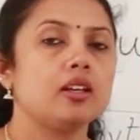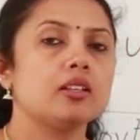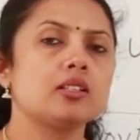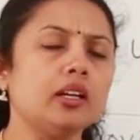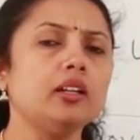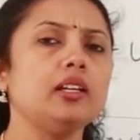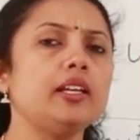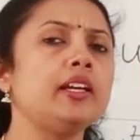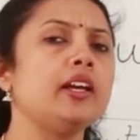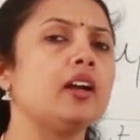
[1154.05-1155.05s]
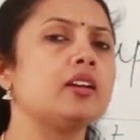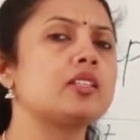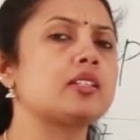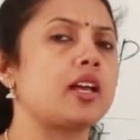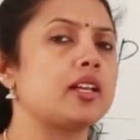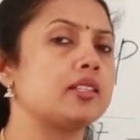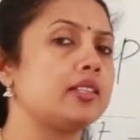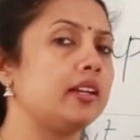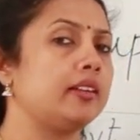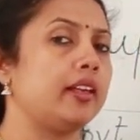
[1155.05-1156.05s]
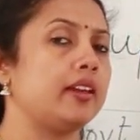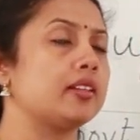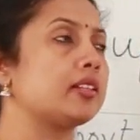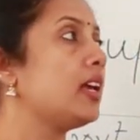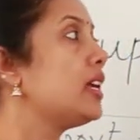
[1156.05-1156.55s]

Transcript: Suddenly he understands that there is